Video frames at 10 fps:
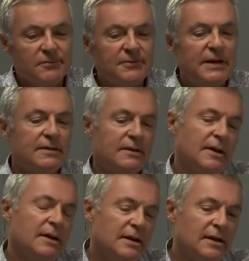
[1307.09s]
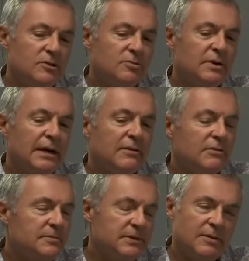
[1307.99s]
In fact, as you know,
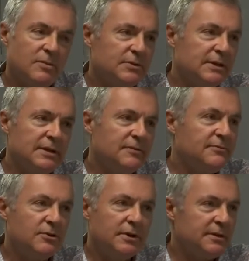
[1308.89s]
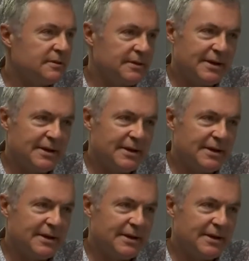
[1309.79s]
atoms are mostly void.